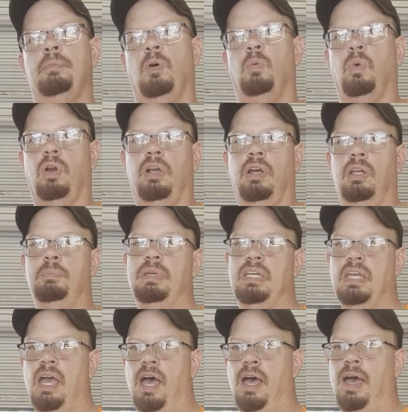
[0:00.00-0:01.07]
We're going to
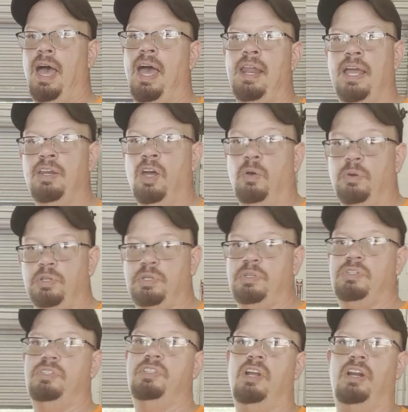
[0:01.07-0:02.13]
be, and I know we're
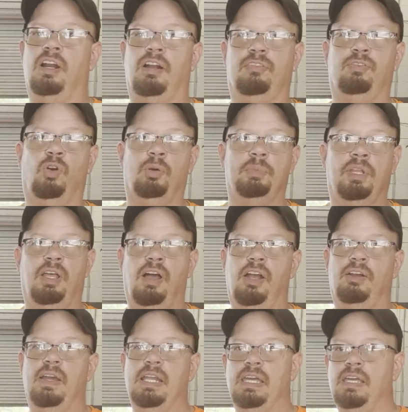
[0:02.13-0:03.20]
supposed to start on our formula
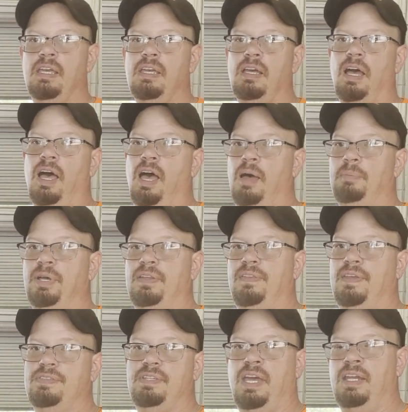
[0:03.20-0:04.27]
already, but
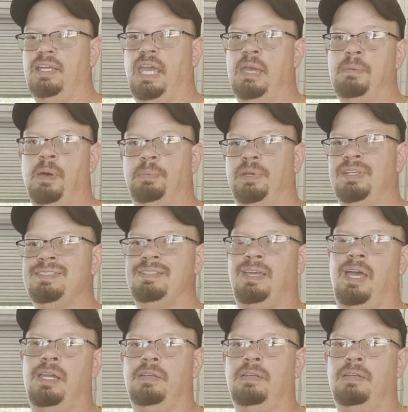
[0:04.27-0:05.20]
this kind of came up, and this